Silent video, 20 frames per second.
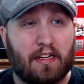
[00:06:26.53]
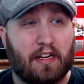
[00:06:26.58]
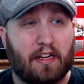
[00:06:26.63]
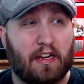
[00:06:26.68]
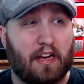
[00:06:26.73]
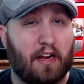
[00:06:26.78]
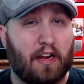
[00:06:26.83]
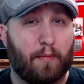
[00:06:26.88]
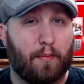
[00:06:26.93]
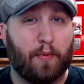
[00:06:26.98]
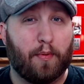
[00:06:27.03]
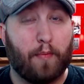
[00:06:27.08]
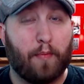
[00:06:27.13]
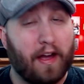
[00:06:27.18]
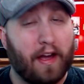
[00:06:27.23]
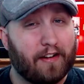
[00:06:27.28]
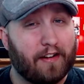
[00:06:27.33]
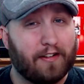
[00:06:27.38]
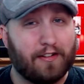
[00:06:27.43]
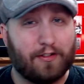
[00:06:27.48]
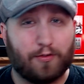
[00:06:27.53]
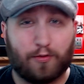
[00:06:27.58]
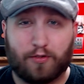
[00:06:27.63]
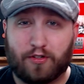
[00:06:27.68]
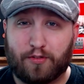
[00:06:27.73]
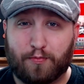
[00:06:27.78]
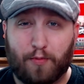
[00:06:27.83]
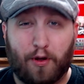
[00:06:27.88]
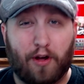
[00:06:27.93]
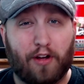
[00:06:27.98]
The batteries were
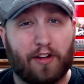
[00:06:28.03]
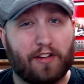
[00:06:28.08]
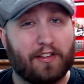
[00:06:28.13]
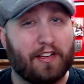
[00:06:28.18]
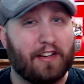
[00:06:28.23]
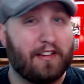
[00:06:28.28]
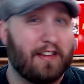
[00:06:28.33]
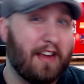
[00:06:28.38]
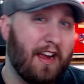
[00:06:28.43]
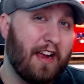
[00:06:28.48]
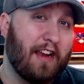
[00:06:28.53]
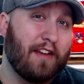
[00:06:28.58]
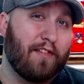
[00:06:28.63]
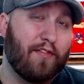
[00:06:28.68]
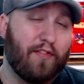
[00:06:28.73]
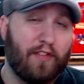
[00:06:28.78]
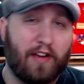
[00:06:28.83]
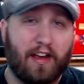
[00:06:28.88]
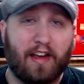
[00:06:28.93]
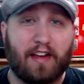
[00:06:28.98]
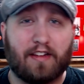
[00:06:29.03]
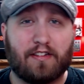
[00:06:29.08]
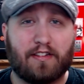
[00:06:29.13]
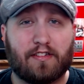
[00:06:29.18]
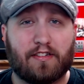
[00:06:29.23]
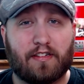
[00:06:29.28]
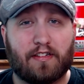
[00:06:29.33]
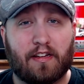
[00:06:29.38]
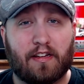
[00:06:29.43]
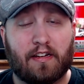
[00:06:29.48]
small and they died
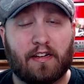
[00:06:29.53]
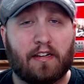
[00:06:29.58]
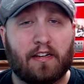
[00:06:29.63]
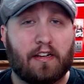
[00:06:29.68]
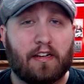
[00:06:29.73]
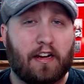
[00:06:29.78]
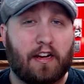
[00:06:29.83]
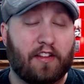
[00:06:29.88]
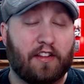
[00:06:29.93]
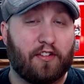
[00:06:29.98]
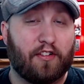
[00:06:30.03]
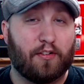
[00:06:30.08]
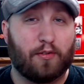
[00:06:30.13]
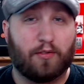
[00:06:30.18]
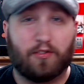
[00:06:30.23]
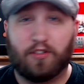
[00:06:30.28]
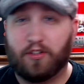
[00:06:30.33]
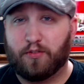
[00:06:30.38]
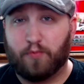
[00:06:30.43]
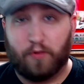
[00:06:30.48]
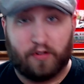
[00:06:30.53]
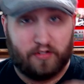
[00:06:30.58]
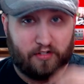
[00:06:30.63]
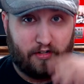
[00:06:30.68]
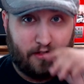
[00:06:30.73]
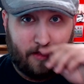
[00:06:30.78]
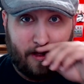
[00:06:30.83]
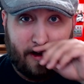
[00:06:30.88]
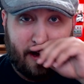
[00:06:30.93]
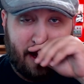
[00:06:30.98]
fast, and there just wasn't a
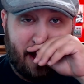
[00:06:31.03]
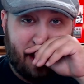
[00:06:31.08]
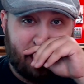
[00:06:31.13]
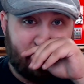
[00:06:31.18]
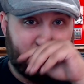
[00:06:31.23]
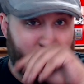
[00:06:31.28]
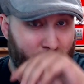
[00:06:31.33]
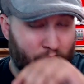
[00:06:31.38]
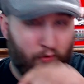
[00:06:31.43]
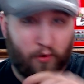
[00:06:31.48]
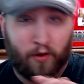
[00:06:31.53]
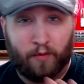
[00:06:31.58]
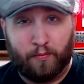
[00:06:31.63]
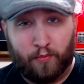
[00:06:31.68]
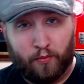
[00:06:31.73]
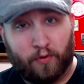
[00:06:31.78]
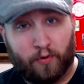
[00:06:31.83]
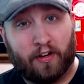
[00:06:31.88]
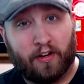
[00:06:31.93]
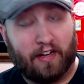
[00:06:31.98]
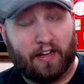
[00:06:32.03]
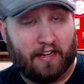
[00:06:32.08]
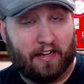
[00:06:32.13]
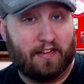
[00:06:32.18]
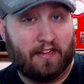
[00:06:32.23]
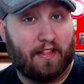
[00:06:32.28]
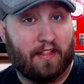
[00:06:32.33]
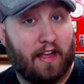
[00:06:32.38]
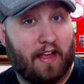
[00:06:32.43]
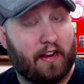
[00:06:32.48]
lot of addies for it, but we're going to get
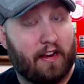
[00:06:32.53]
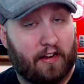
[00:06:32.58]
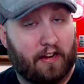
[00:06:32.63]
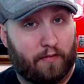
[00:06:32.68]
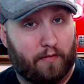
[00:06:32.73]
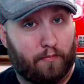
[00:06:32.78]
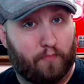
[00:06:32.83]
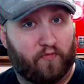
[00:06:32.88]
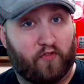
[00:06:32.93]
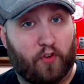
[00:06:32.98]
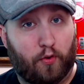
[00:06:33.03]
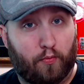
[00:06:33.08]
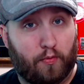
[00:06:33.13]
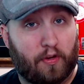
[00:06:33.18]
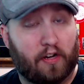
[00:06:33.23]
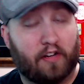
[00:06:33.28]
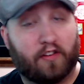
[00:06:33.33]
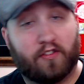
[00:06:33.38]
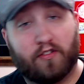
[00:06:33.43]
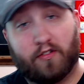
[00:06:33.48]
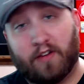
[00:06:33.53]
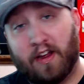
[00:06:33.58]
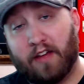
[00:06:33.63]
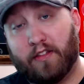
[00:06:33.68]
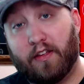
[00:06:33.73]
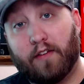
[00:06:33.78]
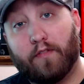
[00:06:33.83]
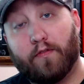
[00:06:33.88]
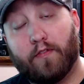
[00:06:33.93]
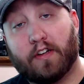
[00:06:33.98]
to that in a few minutes. So now
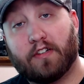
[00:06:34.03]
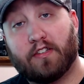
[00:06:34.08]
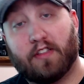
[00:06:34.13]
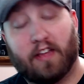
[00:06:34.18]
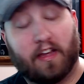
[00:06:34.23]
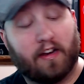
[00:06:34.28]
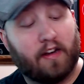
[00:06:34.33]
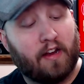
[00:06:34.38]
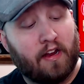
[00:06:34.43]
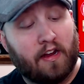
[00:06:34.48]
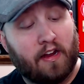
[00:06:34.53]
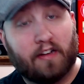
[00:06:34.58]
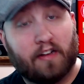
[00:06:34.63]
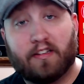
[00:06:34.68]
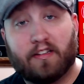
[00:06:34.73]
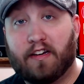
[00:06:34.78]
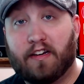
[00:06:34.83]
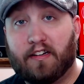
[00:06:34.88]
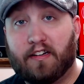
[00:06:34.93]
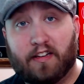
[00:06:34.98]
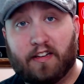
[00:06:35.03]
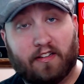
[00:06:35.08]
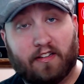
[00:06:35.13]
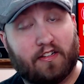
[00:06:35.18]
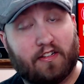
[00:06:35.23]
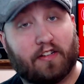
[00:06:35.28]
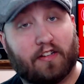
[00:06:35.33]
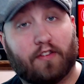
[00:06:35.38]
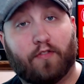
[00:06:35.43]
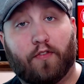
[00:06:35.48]
they've fixed that. It's an
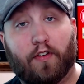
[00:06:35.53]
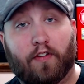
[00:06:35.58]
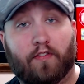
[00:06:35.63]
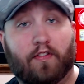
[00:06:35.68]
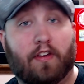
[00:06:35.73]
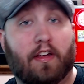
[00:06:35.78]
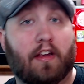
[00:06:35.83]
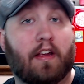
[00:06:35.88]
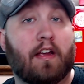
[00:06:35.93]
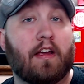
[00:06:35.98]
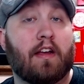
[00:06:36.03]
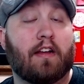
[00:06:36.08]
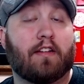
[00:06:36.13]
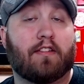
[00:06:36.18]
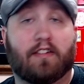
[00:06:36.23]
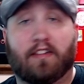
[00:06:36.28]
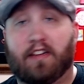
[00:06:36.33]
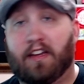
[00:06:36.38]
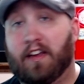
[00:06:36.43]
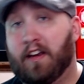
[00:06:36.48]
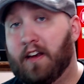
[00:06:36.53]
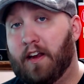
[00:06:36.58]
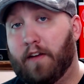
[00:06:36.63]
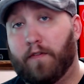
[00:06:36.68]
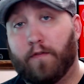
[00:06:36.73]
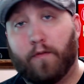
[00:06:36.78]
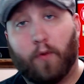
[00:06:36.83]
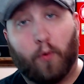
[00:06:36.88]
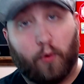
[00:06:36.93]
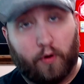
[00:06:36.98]
18650. It's a DNA
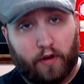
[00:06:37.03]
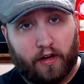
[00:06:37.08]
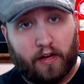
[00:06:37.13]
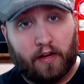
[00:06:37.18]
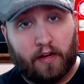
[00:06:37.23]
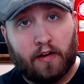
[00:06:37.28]
40.